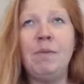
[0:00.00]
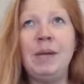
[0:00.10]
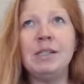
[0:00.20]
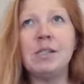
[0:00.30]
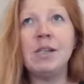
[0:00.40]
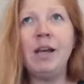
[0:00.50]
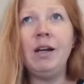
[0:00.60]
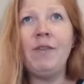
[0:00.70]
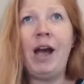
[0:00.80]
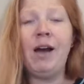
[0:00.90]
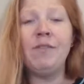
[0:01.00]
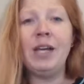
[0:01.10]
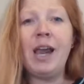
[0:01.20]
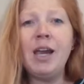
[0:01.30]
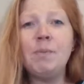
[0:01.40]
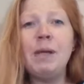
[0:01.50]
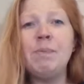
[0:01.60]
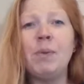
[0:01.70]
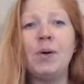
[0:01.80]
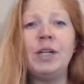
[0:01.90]
instead of having 8
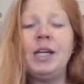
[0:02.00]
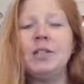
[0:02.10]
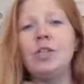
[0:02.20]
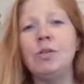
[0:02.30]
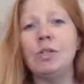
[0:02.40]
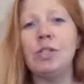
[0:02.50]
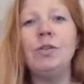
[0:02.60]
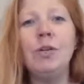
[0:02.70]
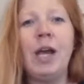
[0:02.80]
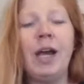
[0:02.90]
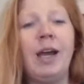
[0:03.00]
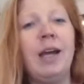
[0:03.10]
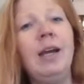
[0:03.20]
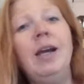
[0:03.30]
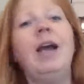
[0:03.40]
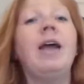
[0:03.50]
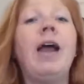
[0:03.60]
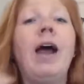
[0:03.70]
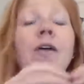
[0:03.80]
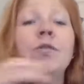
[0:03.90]
people each do a 2K and
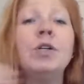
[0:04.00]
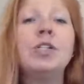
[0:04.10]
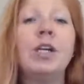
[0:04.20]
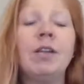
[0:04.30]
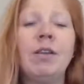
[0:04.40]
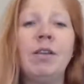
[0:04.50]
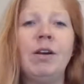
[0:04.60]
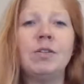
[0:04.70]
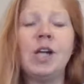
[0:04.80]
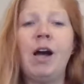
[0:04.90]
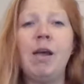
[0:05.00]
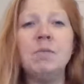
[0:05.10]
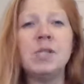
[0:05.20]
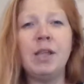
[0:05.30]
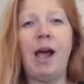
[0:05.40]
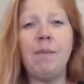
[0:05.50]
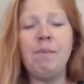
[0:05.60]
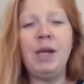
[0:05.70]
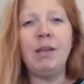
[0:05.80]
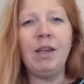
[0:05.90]
averaging their times and that
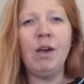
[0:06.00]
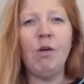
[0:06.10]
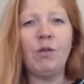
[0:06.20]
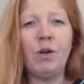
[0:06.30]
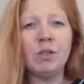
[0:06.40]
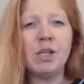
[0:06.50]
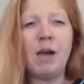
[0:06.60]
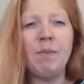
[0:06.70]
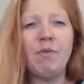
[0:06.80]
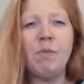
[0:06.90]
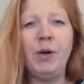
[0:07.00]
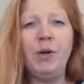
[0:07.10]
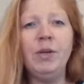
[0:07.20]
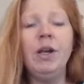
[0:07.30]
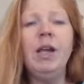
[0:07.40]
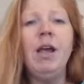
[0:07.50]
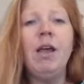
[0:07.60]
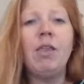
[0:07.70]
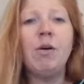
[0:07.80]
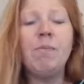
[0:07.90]
being the overall time of the
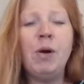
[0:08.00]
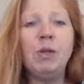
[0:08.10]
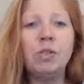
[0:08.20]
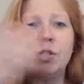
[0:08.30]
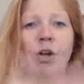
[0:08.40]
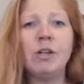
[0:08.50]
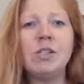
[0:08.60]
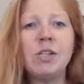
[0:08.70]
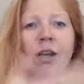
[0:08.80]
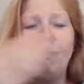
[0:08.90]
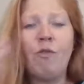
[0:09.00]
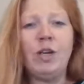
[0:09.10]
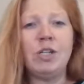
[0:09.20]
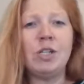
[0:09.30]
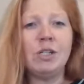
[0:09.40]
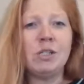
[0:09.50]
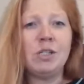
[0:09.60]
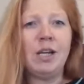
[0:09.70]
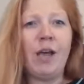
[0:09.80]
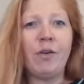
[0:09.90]
boat starts and finishes
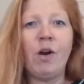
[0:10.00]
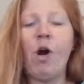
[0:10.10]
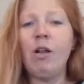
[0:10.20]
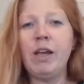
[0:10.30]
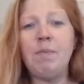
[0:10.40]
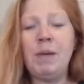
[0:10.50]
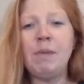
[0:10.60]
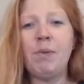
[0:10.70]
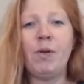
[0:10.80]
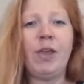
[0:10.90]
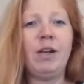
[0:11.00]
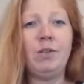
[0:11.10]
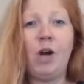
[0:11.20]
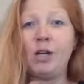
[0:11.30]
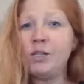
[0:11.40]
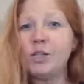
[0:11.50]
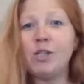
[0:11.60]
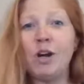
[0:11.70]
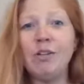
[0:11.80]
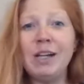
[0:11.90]
together. All 8 people, they cross the
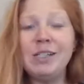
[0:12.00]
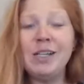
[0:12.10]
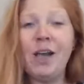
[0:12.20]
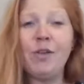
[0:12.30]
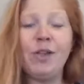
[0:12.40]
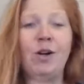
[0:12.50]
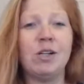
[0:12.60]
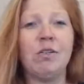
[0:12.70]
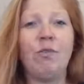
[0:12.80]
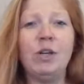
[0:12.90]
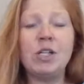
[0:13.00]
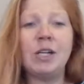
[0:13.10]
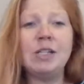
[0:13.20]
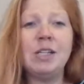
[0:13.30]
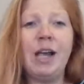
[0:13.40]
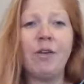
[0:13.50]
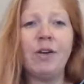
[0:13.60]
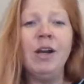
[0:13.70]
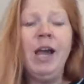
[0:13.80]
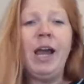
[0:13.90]
start line together, they cross the finish line
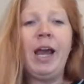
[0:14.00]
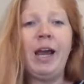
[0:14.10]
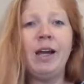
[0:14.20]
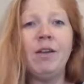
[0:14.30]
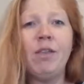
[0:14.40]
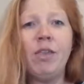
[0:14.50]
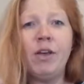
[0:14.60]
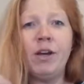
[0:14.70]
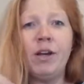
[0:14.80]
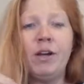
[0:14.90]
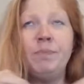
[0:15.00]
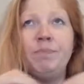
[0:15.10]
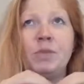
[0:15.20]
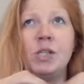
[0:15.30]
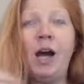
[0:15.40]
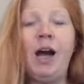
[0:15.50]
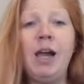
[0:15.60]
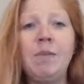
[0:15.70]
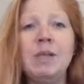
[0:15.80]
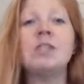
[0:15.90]
together, and the
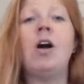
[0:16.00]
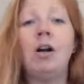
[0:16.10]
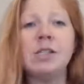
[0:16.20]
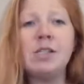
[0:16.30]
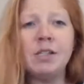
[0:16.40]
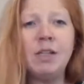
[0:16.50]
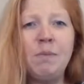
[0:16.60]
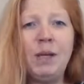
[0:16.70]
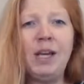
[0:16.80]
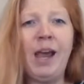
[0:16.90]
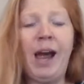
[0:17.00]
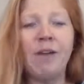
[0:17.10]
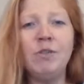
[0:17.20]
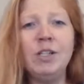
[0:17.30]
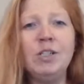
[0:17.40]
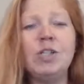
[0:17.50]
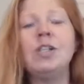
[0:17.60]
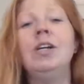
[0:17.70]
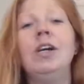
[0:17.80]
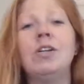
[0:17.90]
time is constantly being averaged
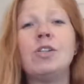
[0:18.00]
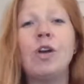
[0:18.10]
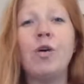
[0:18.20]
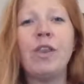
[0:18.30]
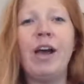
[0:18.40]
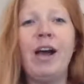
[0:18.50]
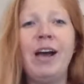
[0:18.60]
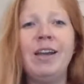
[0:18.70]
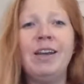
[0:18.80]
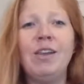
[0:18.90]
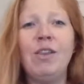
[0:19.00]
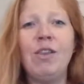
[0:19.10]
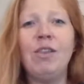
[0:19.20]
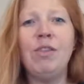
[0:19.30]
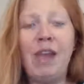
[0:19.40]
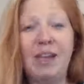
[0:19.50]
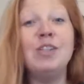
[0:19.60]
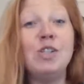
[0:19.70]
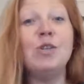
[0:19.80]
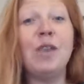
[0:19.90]
so that they
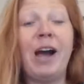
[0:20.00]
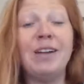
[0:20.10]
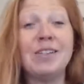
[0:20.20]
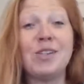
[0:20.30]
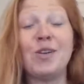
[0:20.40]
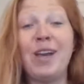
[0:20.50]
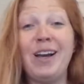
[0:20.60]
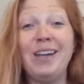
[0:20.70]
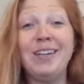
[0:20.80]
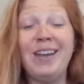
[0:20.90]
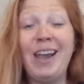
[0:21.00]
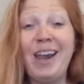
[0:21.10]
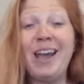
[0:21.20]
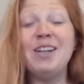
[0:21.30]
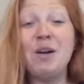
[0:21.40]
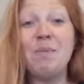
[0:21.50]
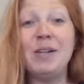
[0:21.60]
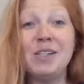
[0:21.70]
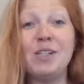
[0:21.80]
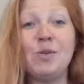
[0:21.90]
can do that, so that they end up
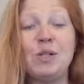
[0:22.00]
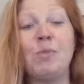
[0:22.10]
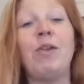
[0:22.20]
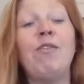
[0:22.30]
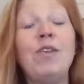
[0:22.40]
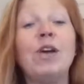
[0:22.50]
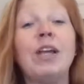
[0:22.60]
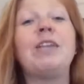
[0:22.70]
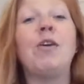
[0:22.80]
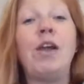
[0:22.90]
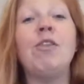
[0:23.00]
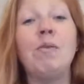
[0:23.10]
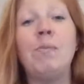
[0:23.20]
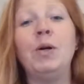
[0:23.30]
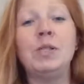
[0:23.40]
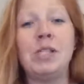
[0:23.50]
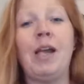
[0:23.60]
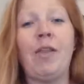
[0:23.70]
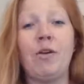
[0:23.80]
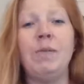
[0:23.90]
in a situation where they feel like they're in the boat
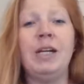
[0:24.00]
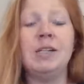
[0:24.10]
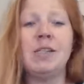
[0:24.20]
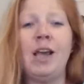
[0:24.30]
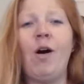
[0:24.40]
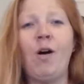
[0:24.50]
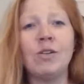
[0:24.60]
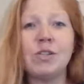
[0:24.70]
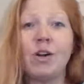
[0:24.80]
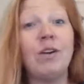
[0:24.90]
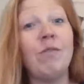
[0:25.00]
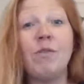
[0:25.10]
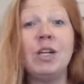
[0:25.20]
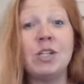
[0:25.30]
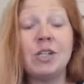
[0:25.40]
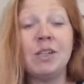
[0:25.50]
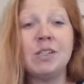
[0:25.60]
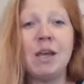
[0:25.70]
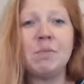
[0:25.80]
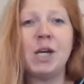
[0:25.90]
together because they all start and finish at the
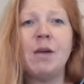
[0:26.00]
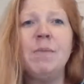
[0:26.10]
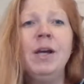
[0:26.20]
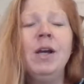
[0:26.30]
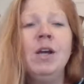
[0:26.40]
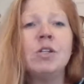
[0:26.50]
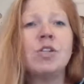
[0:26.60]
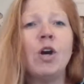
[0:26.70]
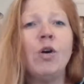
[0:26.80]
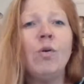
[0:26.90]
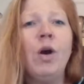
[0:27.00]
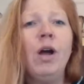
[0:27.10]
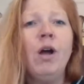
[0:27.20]
same time. So